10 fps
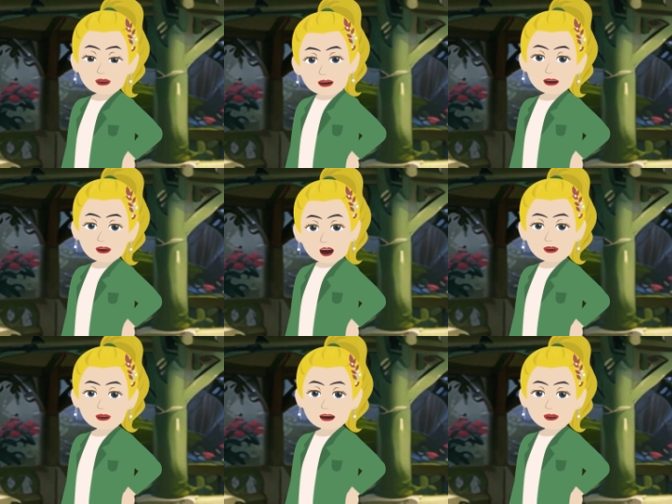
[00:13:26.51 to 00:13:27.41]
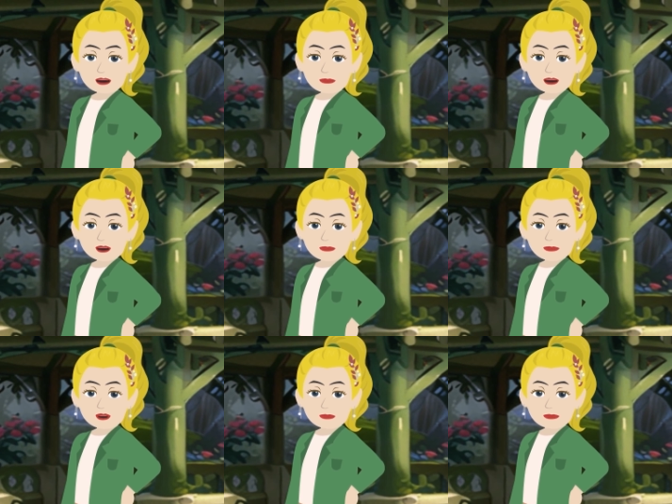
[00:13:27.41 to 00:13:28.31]
Affectionately called the
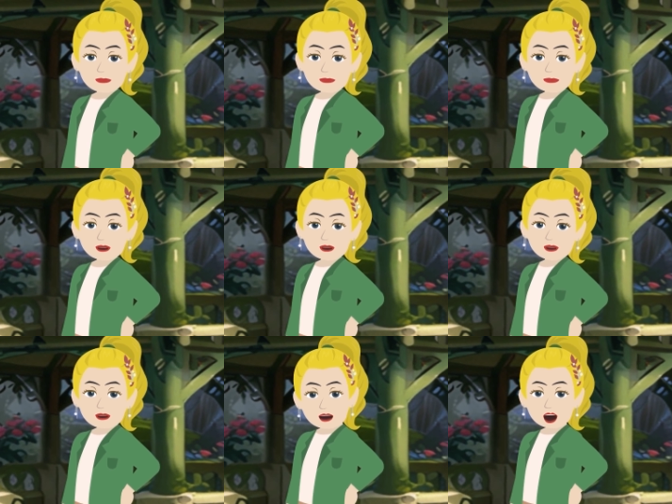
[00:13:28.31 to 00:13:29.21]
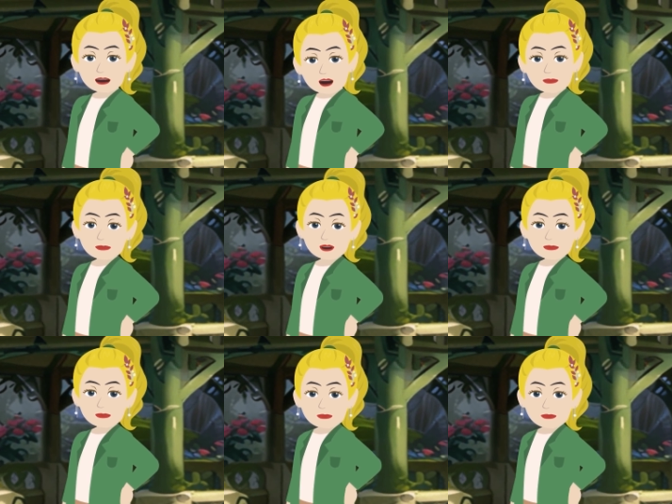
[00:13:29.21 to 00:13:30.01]
hot seat. It's really not hot.